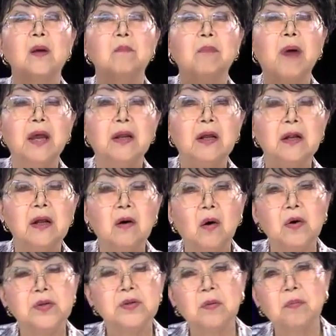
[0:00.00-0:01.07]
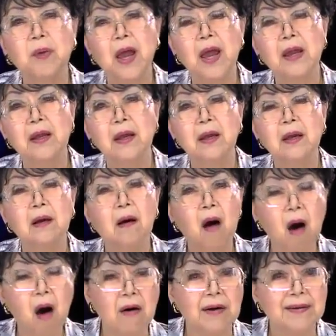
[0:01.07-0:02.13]
pain and a cause of pain
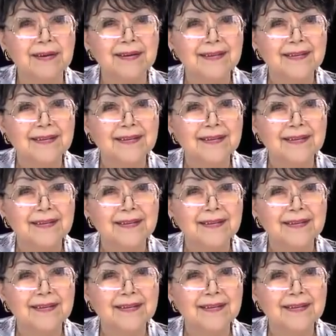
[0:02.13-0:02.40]
gone.